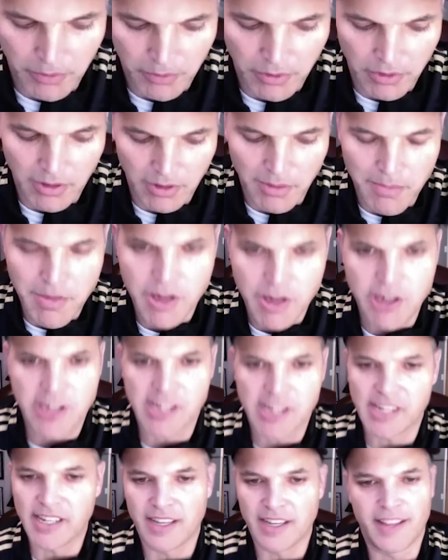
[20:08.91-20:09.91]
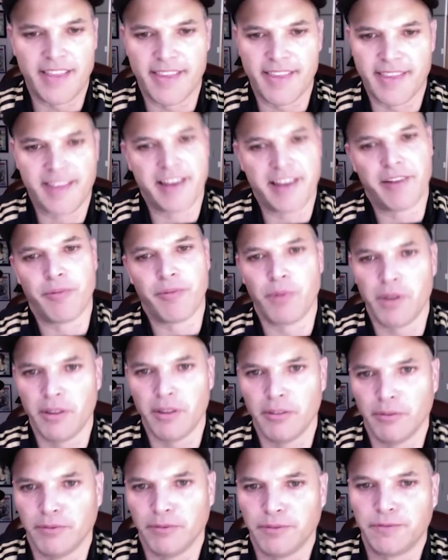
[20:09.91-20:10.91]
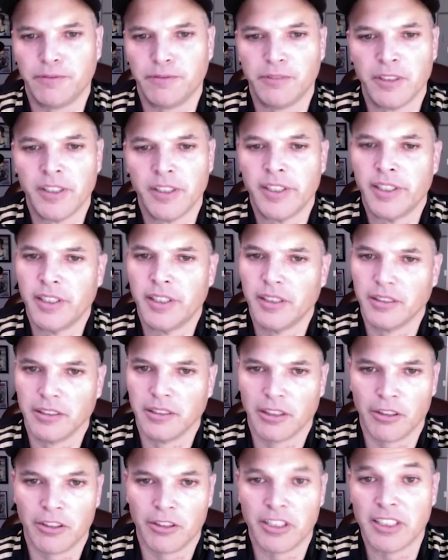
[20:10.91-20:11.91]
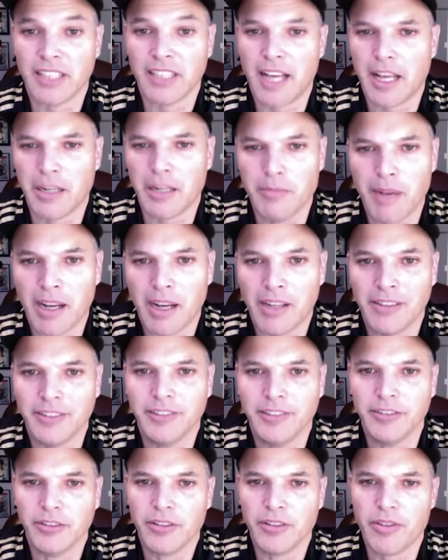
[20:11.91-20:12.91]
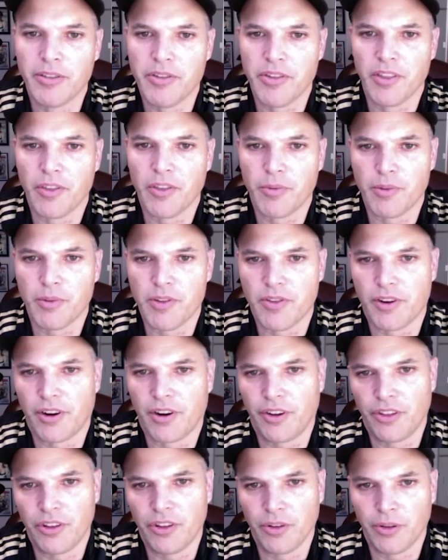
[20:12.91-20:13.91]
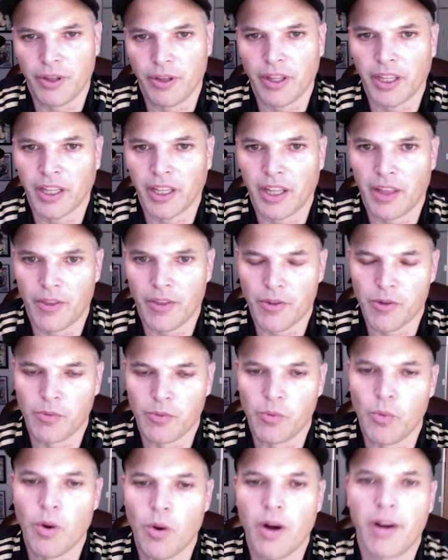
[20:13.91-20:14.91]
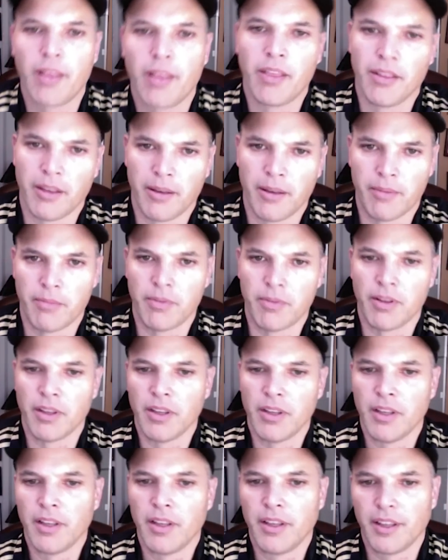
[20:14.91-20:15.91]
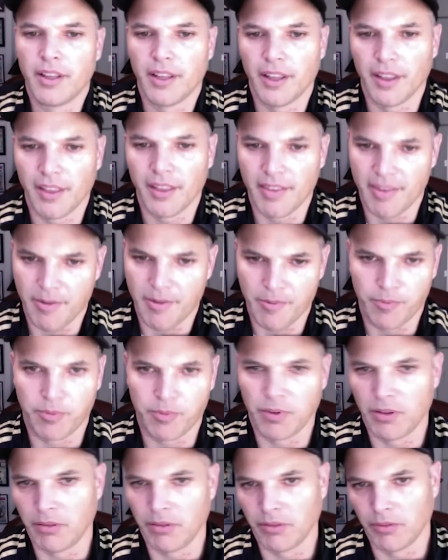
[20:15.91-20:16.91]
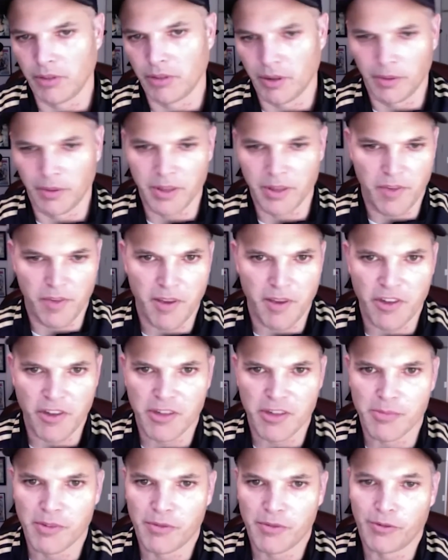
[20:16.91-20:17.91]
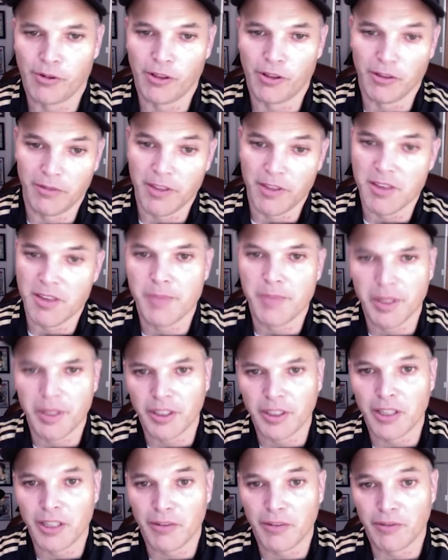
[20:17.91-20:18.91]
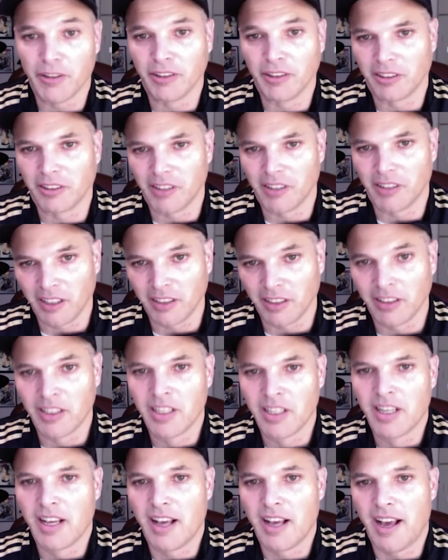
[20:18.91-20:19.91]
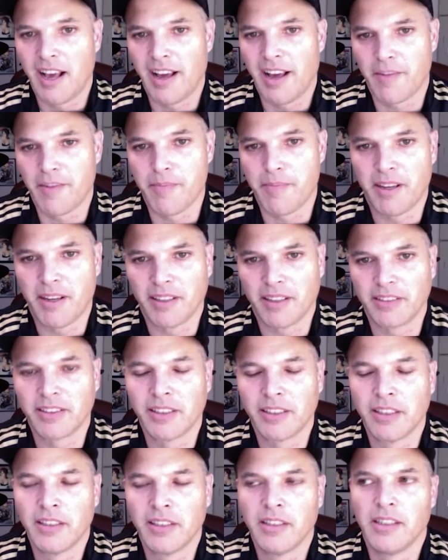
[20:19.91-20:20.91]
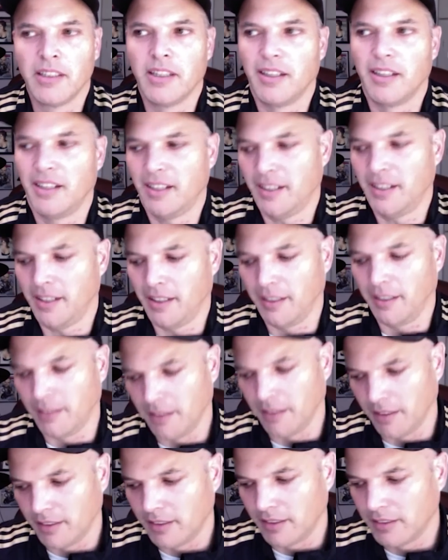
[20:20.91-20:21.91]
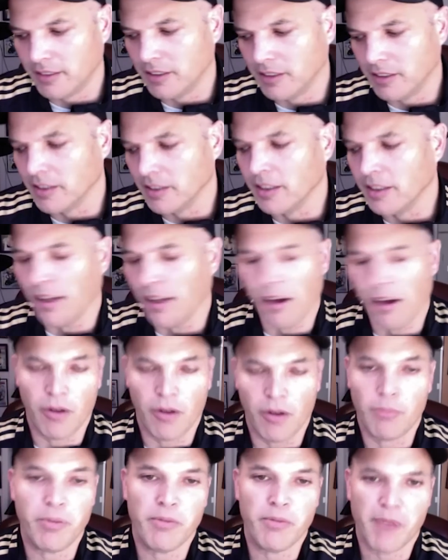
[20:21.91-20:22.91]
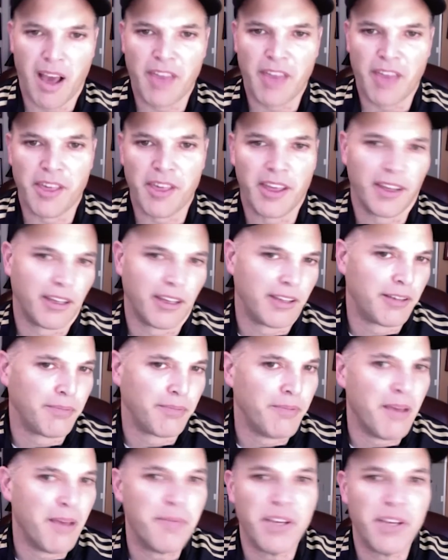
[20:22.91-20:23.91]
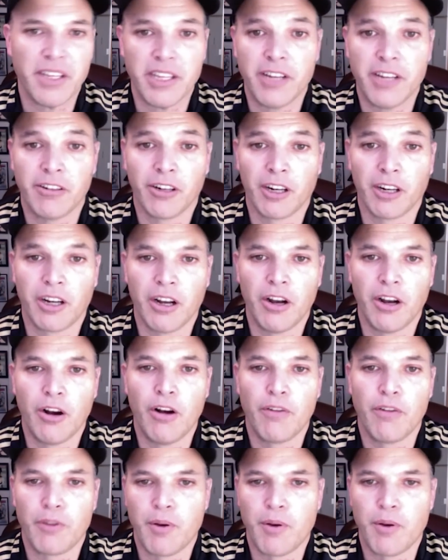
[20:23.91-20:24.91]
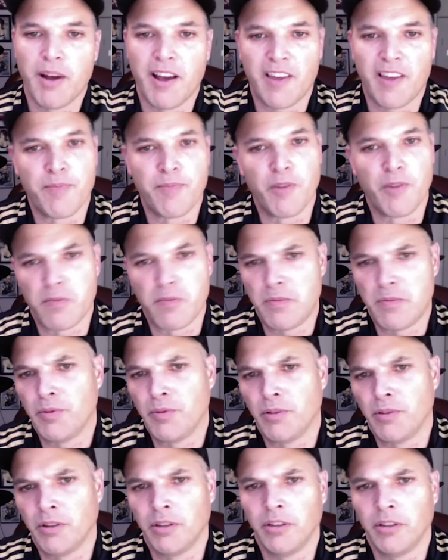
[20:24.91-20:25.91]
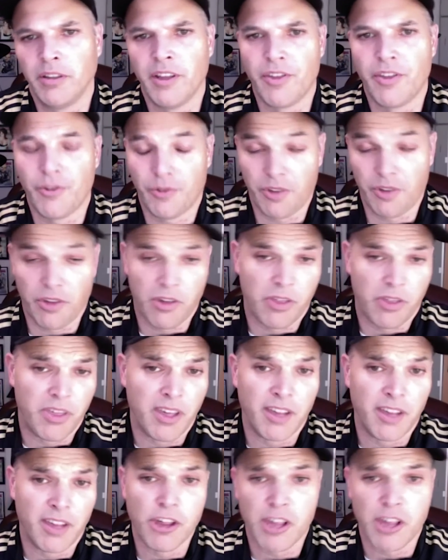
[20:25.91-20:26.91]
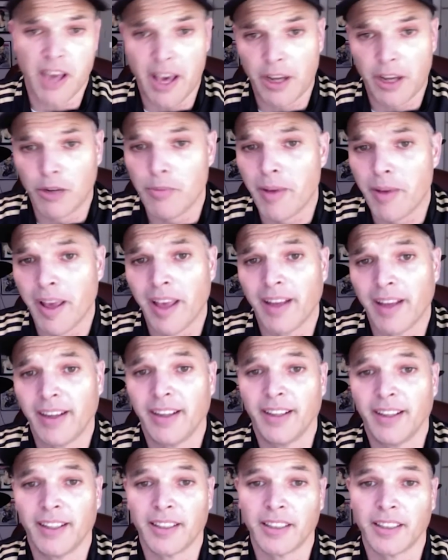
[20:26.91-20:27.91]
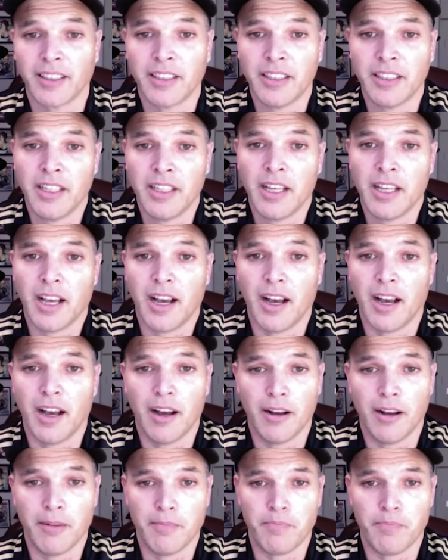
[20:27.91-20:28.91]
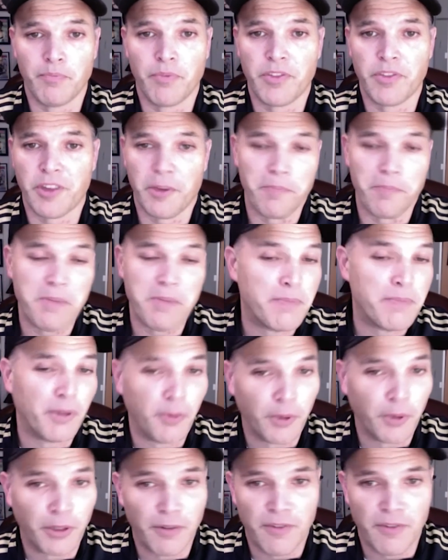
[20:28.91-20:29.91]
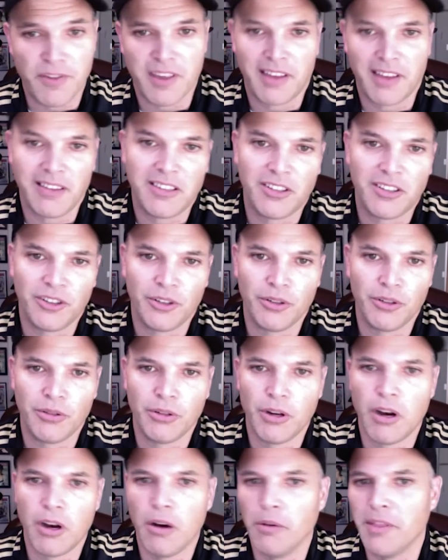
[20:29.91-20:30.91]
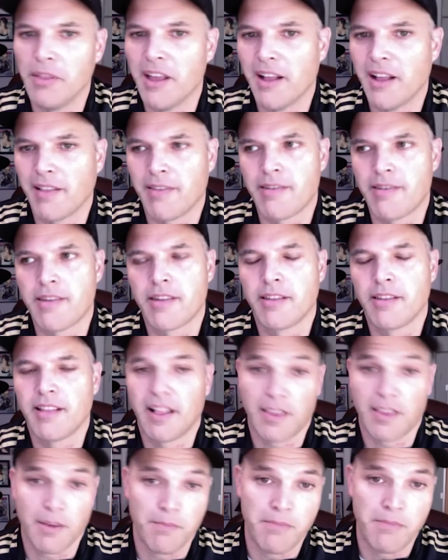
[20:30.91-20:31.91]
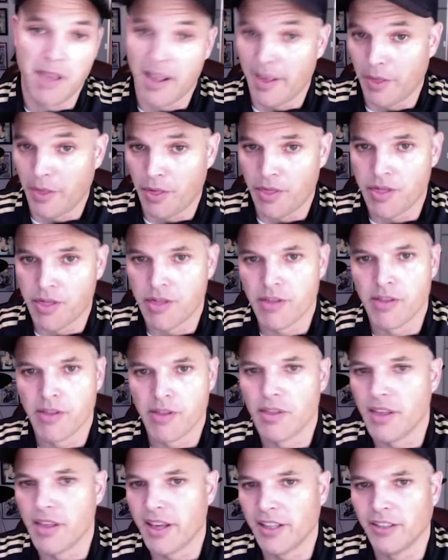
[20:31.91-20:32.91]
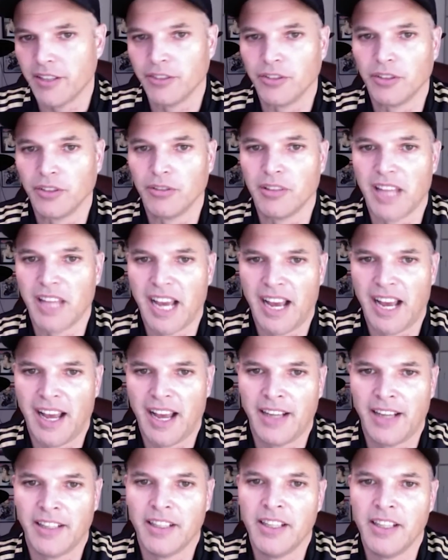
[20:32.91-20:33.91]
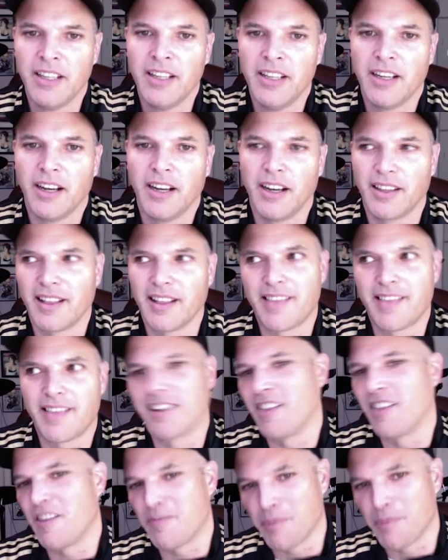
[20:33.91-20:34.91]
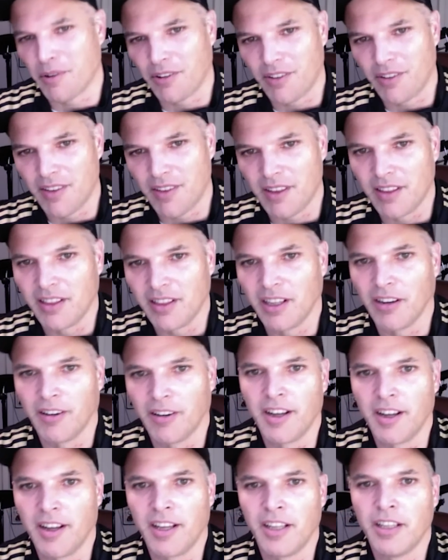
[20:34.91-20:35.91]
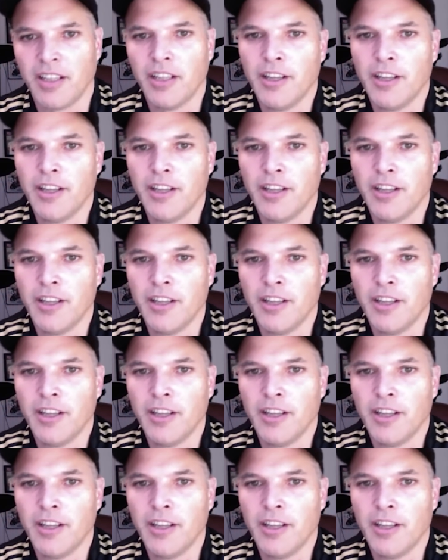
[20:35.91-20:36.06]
machines that we've learned a lot about since we started doing this. And one of them is what we just mentioned before, the visibility filtering aspect. Mm-hmm. I think maybe a year ago, if you asked most people, is there such a thing as shadow banning? Some people would have said to you, oh, that's a myth. They don't do that. That's a conspiracy theory.